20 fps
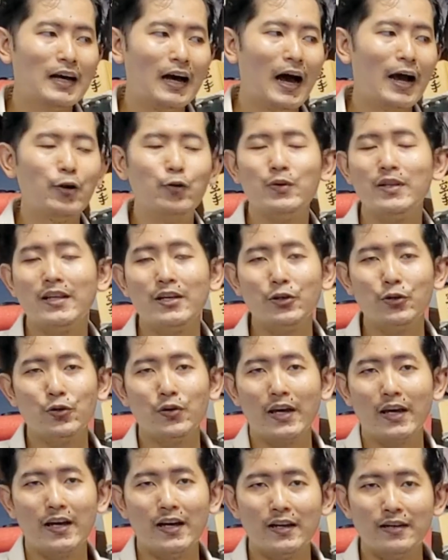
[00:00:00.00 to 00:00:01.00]
I don't think you
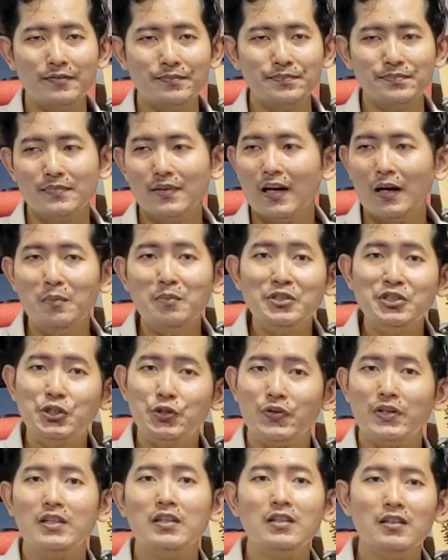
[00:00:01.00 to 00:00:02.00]
can
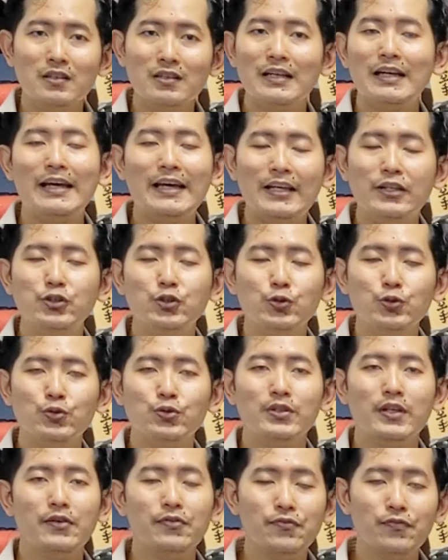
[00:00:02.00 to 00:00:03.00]
drill
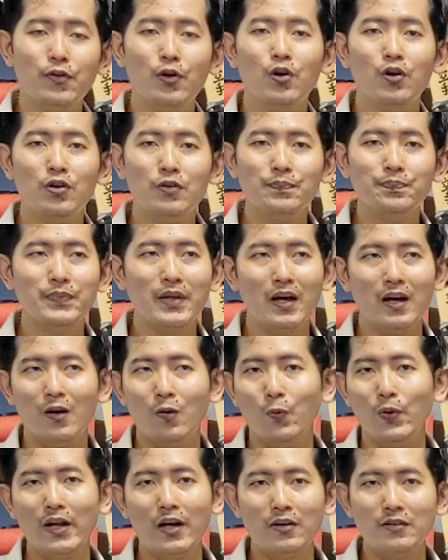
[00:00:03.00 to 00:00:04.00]
into the floor
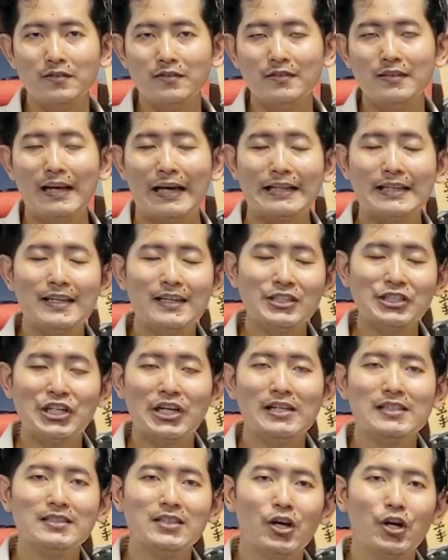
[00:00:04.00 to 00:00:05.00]
without getting
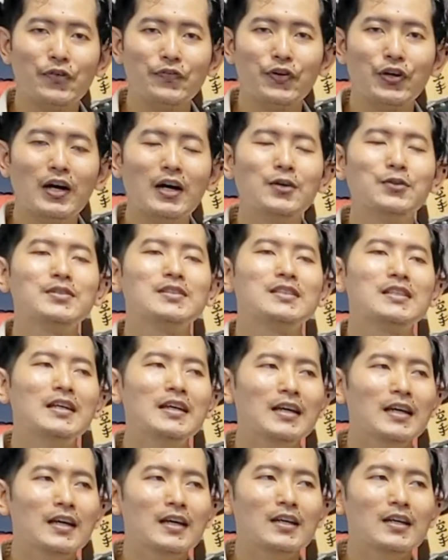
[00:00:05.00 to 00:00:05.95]
chased out of your house.